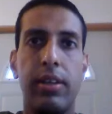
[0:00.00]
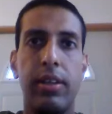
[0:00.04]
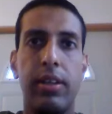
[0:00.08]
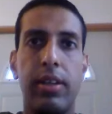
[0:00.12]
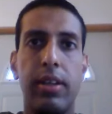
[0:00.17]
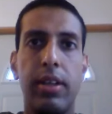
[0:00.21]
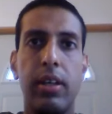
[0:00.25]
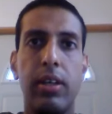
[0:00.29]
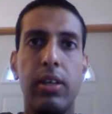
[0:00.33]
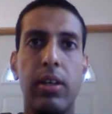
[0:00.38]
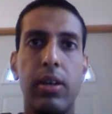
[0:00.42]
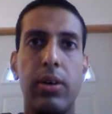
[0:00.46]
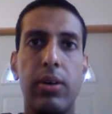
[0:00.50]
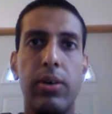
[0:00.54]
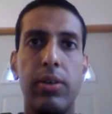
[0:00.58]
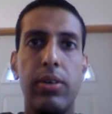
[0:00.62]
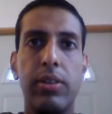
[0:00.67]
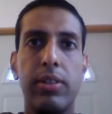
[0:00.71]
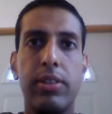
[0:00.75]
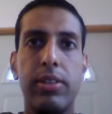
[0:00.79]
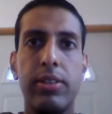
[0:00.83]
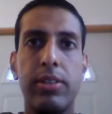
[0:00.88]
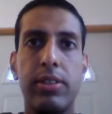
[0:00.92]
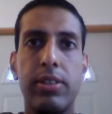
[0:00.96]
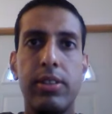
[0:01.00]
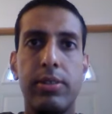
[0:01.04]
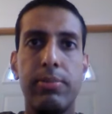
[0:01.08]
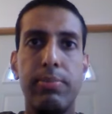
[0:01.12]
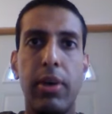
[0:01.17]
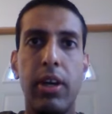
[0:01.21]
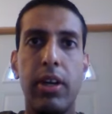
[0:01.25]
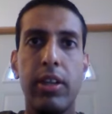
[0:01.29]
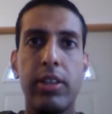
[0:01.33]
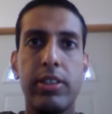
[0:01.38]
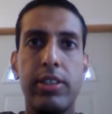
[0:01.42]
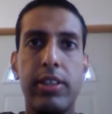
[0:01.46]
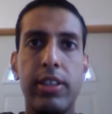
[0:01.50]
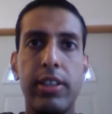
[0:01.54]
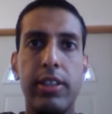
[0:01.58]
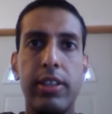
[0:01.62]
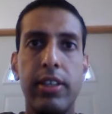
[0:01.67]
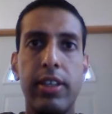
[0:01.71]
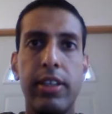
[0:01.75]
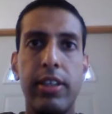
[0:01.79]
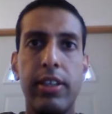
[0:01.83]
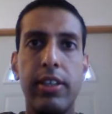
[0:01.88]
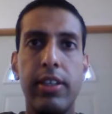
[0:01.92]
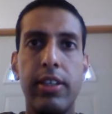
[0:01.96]
Hello, this is Mark
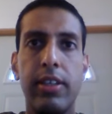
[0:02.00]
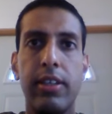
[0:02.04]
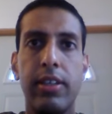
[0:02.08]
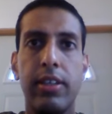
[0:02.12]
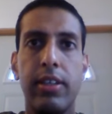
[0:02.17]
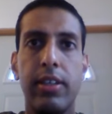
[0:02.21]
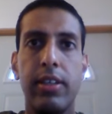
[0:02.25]
Scythian,